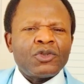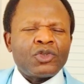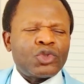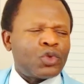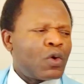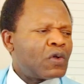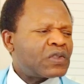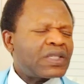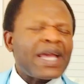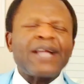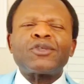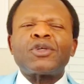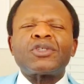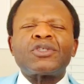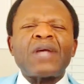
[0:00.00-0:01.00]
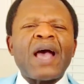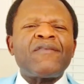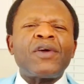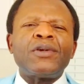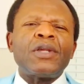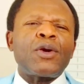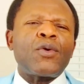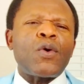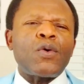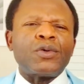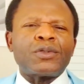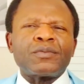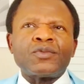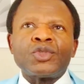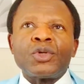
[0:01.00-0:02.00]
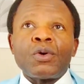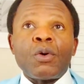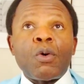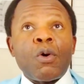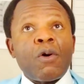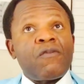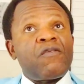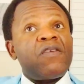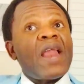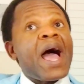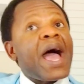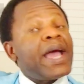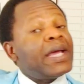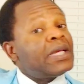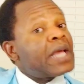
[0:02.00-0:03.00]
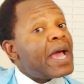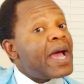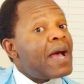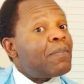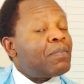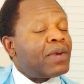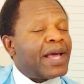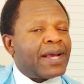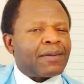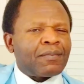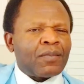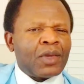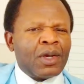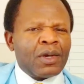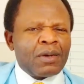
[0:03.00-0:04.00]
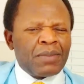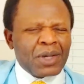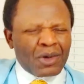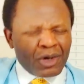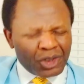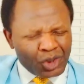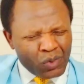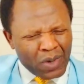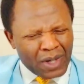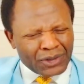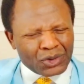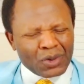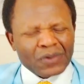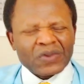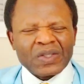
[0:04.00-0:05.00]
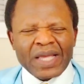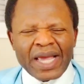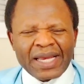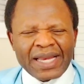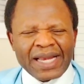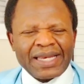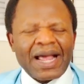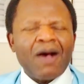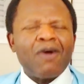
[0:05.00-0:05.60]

So scared to drive on the road or fly in the airplane because you are so scared that